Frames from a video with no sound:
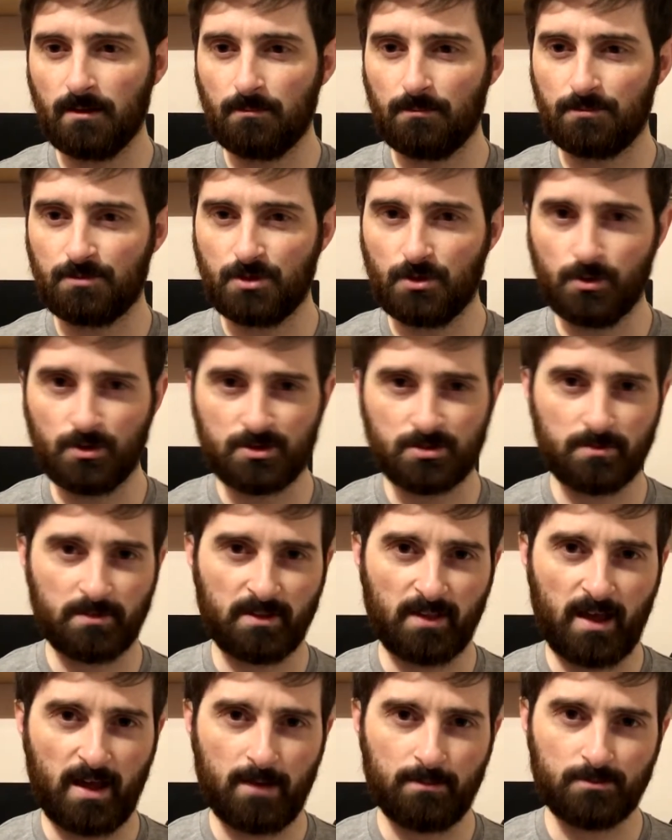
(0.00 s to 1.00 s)
due to something
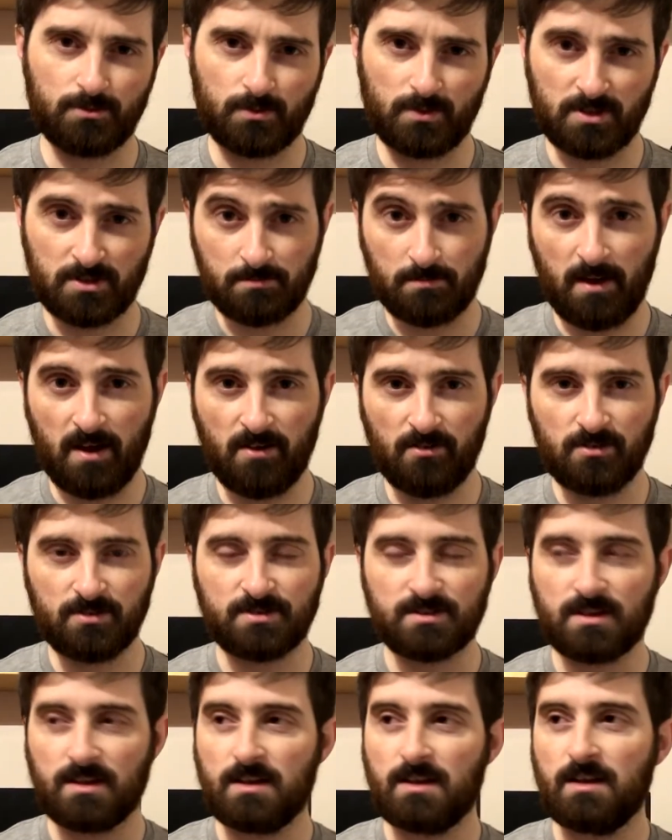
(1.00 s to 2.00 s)
that happens with his
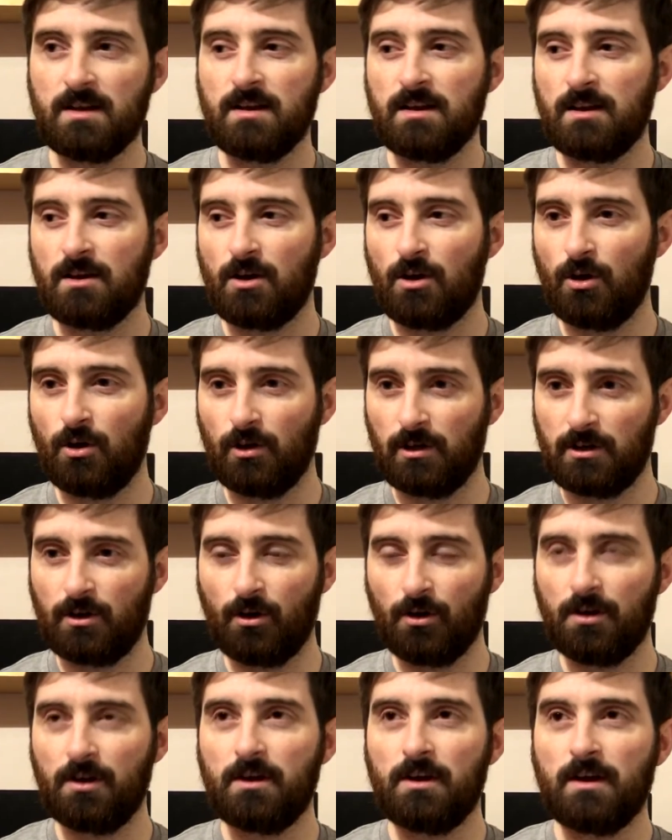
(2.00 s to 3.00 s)
parents early
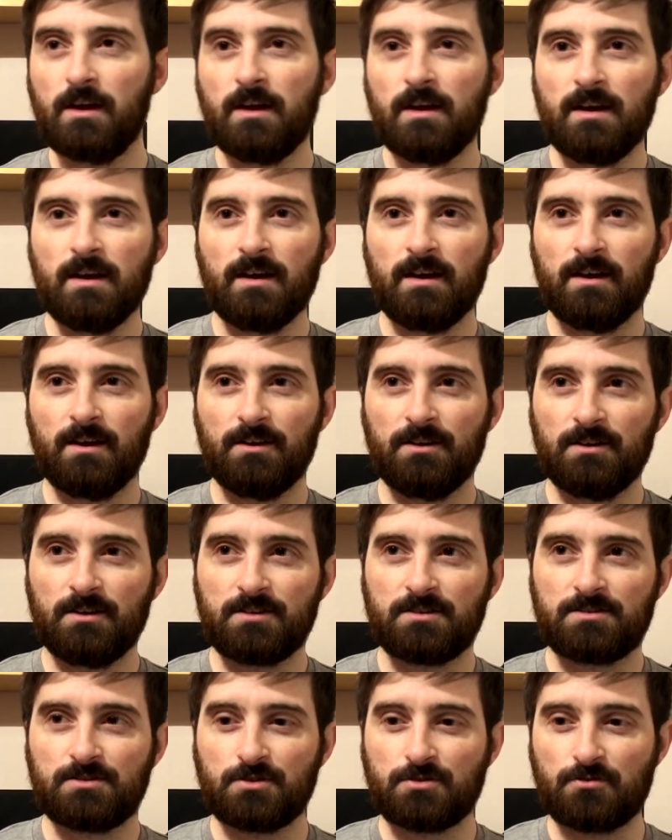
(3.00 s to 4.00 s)
on. And
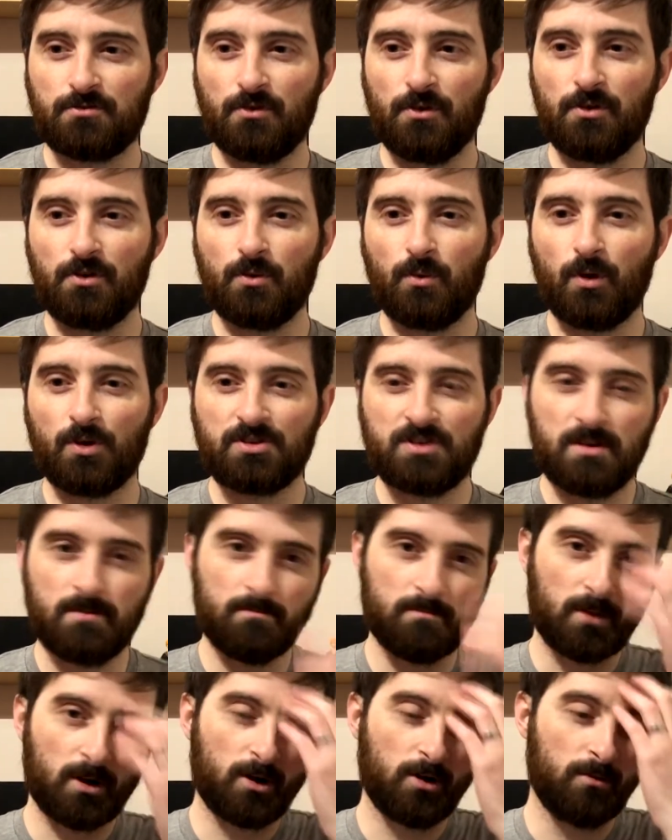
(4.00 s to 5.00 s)
it's just fun to watch
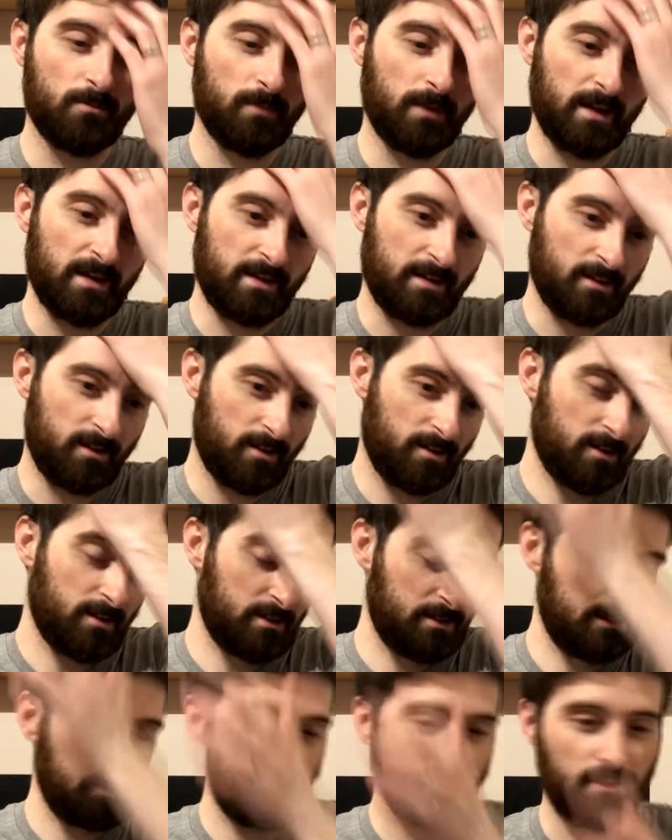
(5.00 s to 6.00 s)
him become like
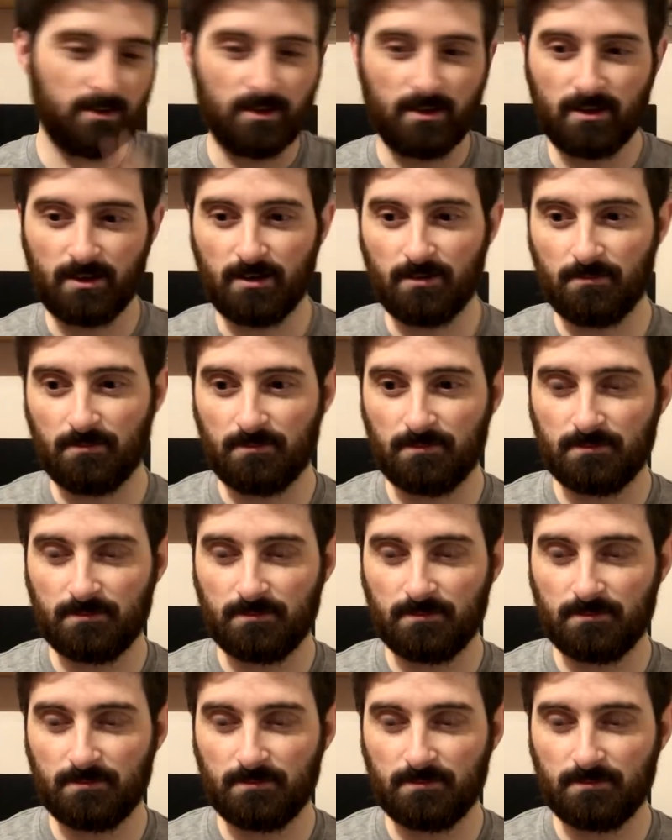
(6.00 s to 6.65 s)
the